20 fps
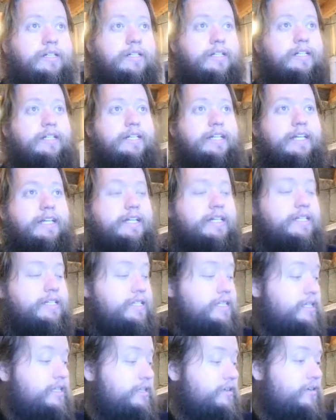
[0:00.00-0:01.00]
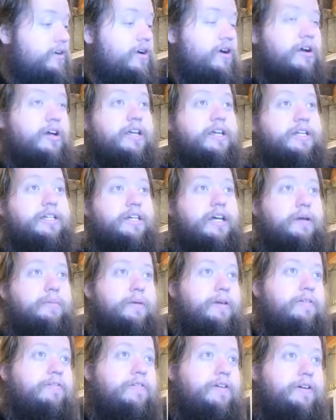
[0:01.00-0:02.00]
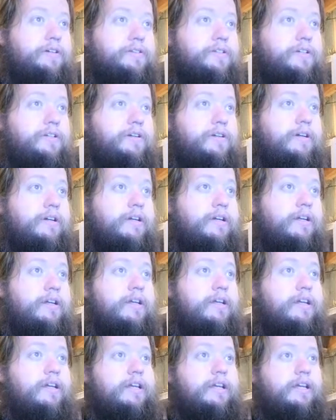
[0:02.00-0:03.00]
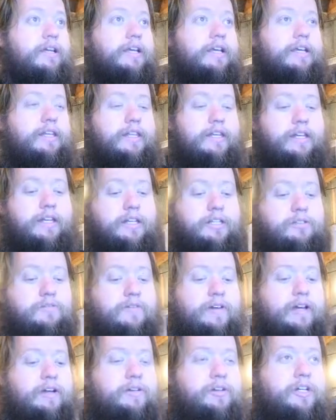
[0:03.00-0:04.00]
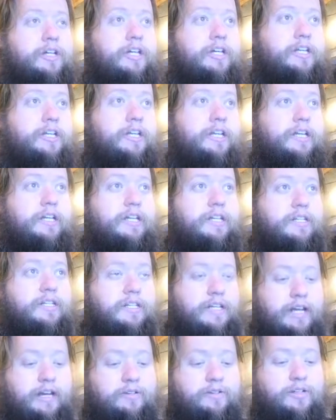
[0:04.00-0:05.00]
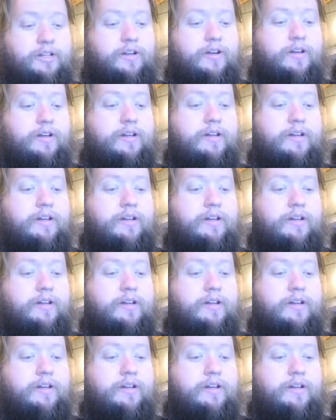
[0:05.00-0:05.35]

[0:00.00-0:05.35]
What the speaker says: is the little archetype he falls under. And then his faction is House Guard.